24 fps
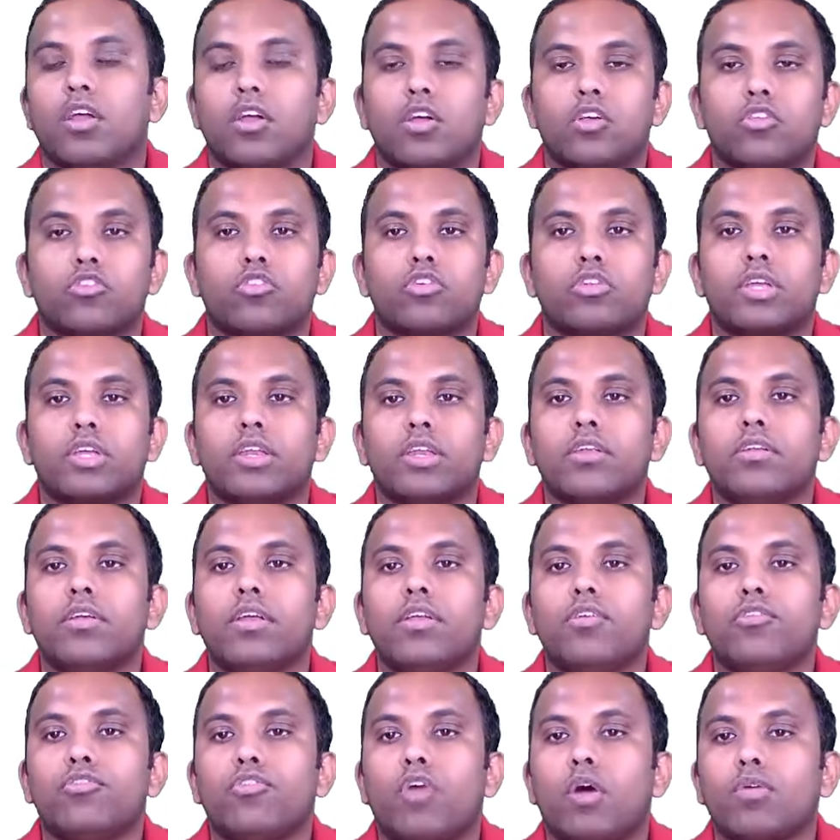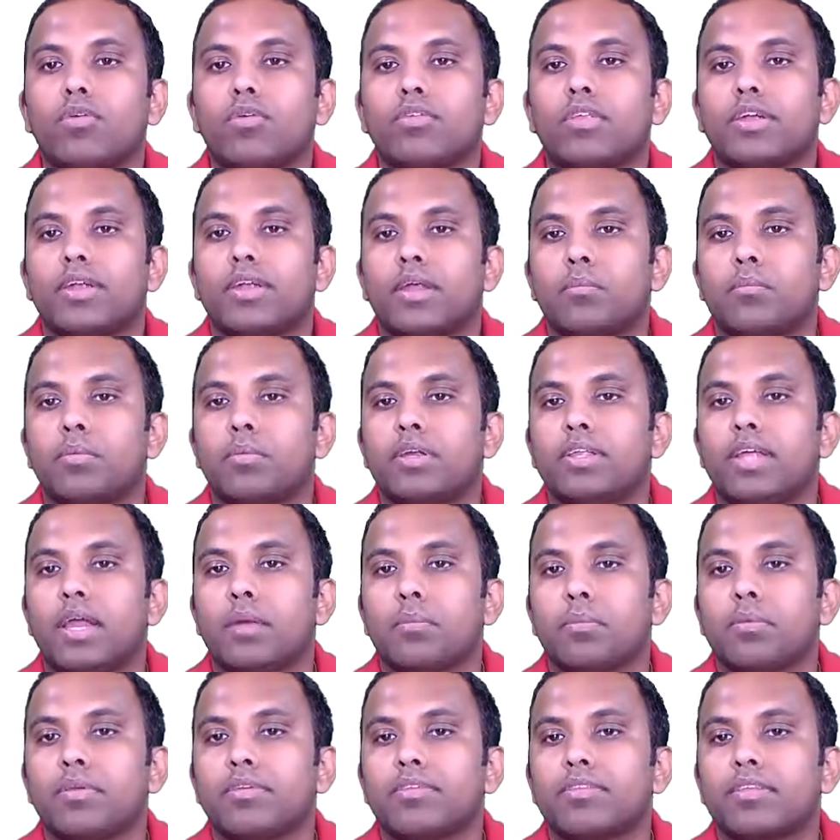So general form of the number,
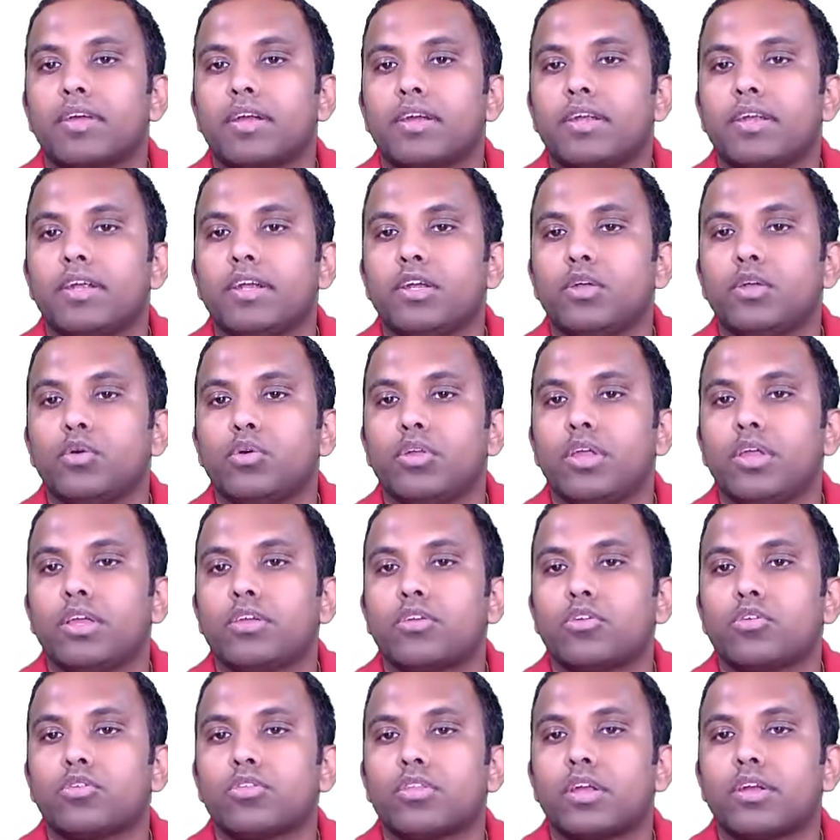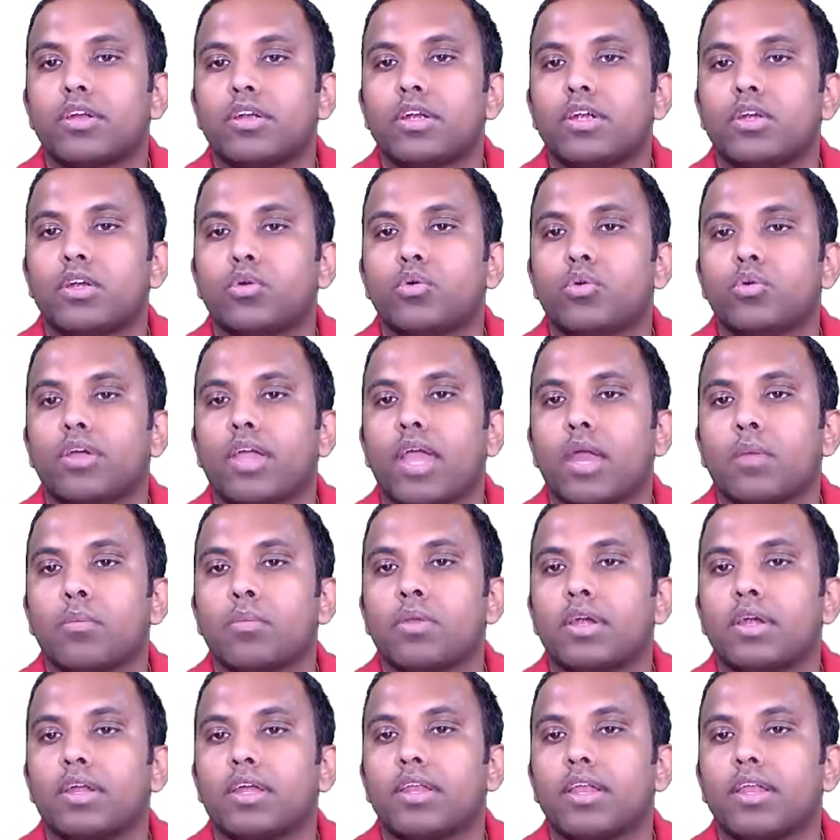that means 32 raised to 32 can be
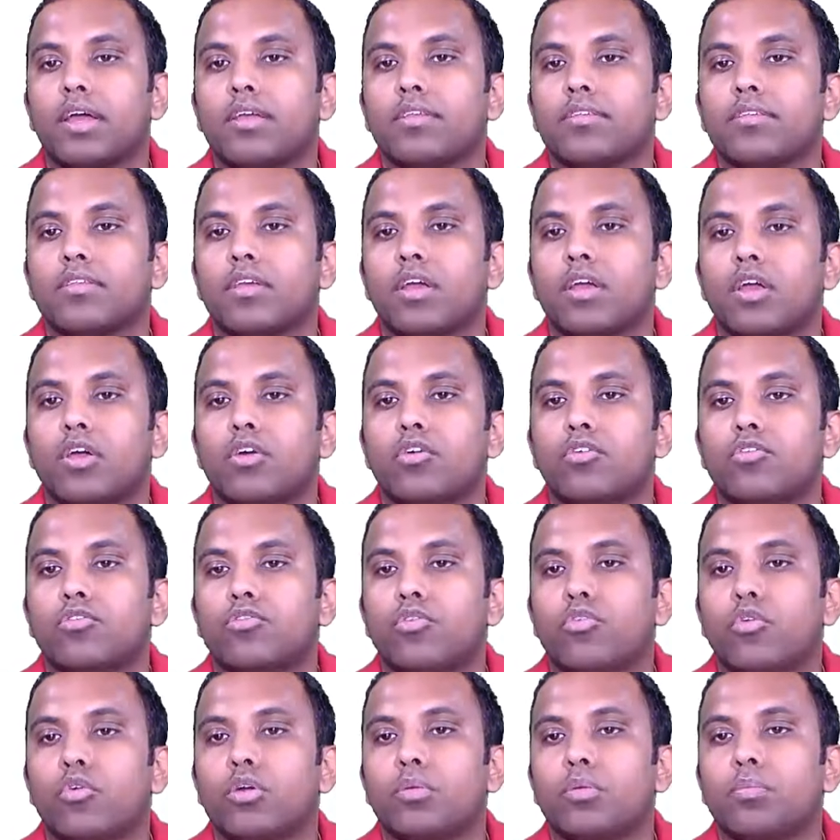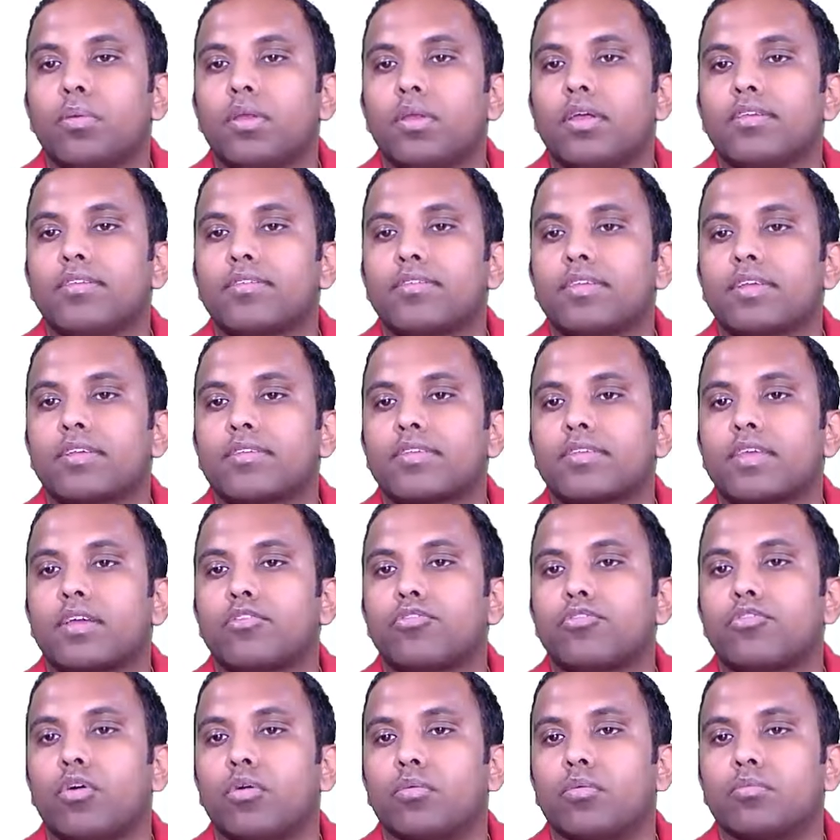written as 4 plus 6k
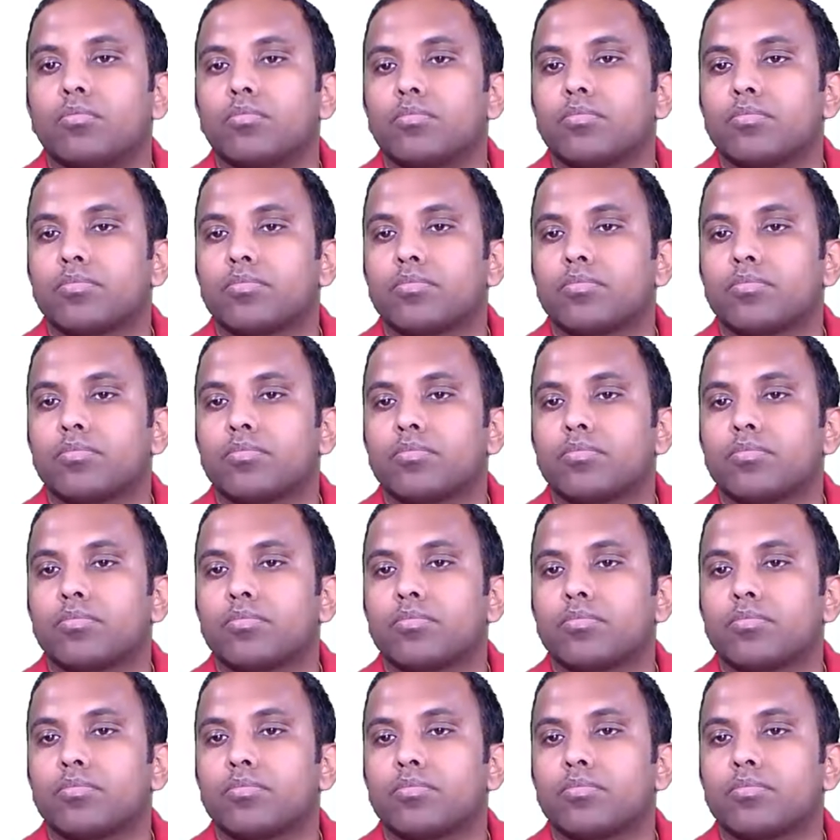form,